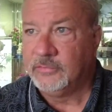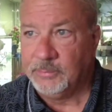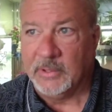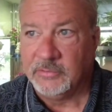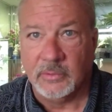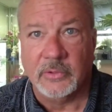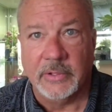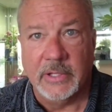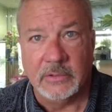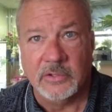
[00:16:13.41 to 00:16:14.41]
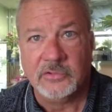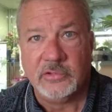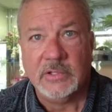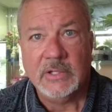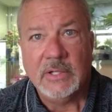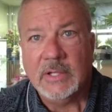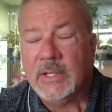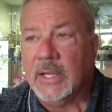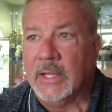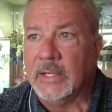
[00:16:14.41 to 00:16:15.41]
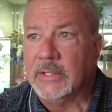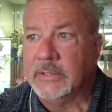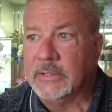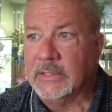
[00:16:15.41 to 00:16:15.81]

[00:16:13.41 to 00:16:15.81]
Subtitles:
speaks real good English. And